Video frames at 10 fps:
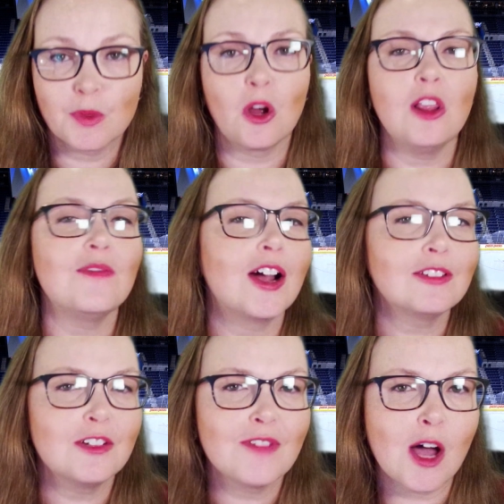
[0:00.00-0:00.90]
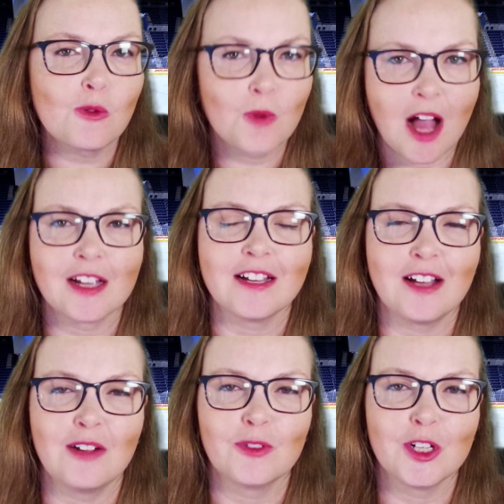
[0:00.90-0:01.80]
but all of our Laval Rocket
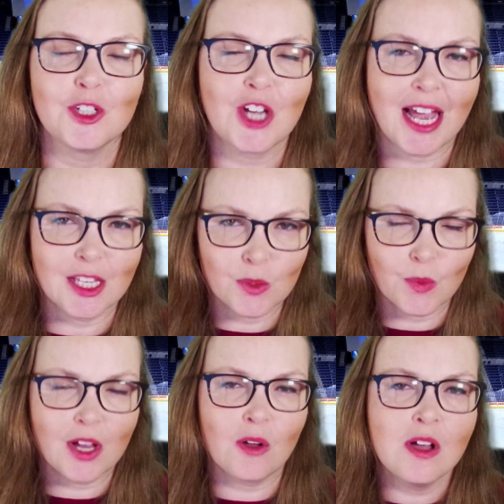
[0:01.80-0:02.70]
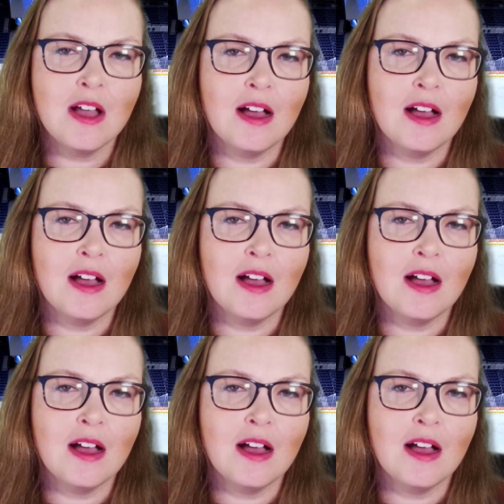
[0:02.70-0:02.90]
coverage as well,